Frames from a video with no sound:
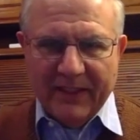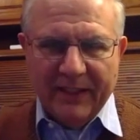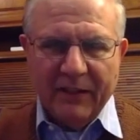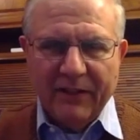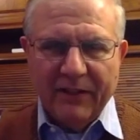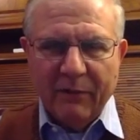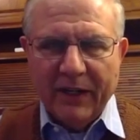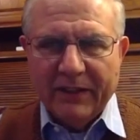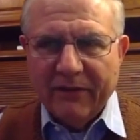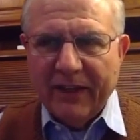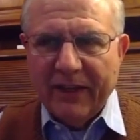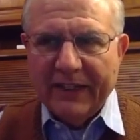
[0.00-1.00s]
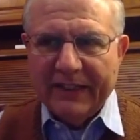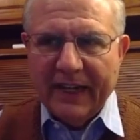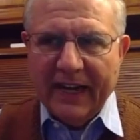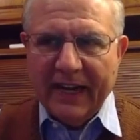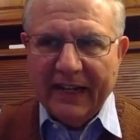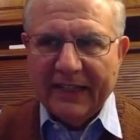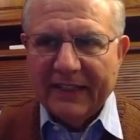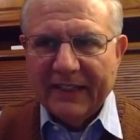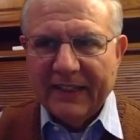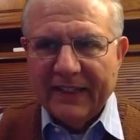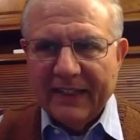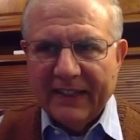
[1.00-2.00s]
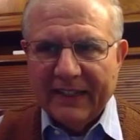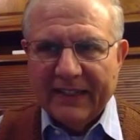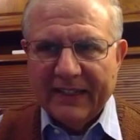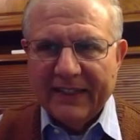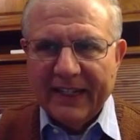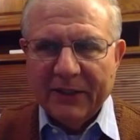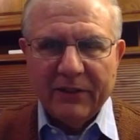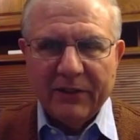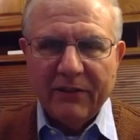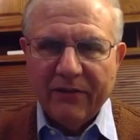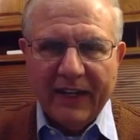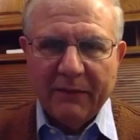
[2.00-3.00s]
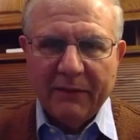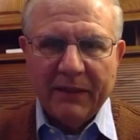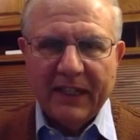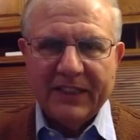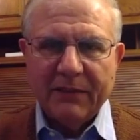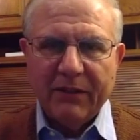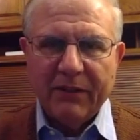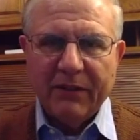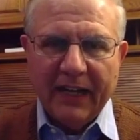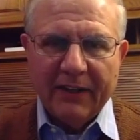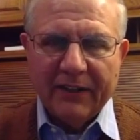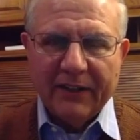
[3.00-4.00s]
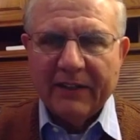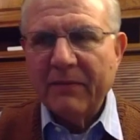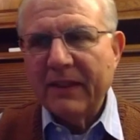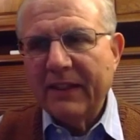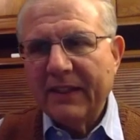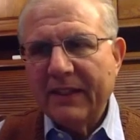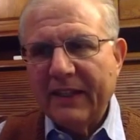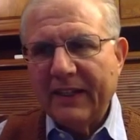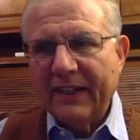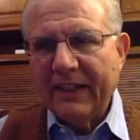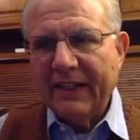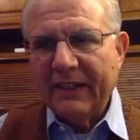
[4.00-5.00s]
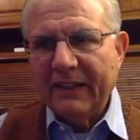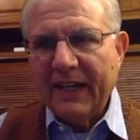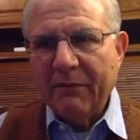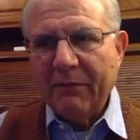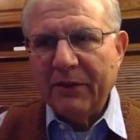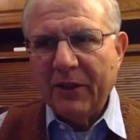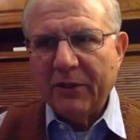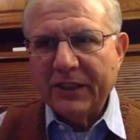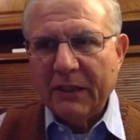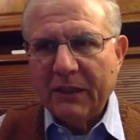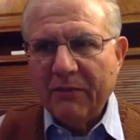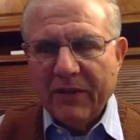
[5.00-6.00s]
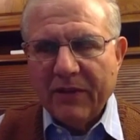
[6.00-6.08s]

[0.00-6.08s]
If I wanted to find a doc that I couldn't find because he'd retired, I would go to some